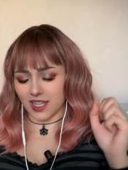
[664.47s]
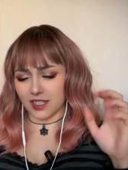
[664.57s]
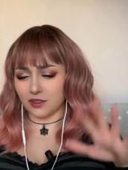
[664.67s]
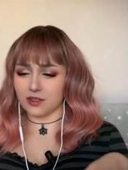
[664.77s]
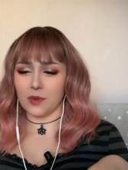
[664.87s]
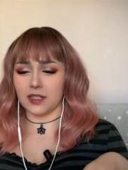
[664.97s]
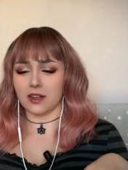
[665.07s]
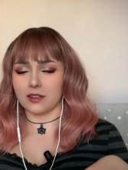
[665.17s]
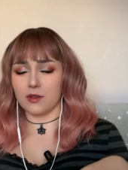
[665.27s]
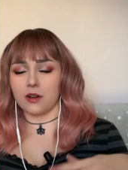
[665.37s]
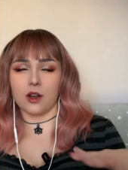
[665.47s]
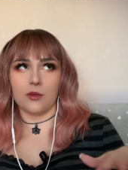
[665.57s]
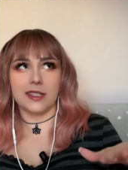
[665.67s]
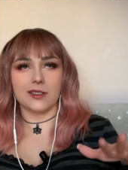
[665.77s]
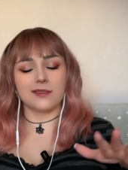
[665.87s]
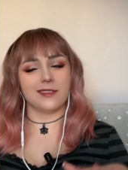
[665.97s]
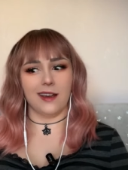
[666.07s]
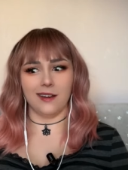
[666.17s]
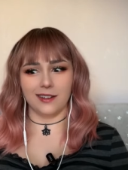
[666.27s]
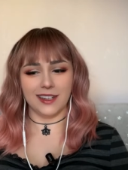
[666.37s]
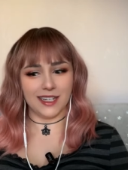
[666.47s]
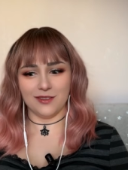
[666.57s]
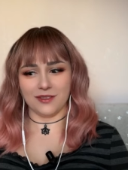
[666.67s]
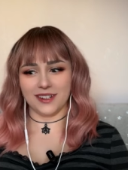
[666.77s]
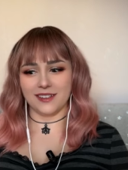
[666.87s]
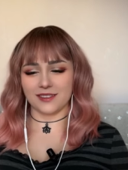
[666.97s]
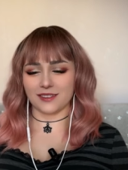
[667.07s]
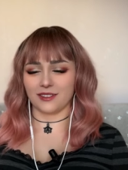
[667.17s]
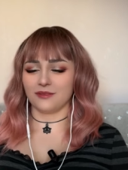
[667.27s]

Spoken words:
It doesn't matter because you are going to die anyways.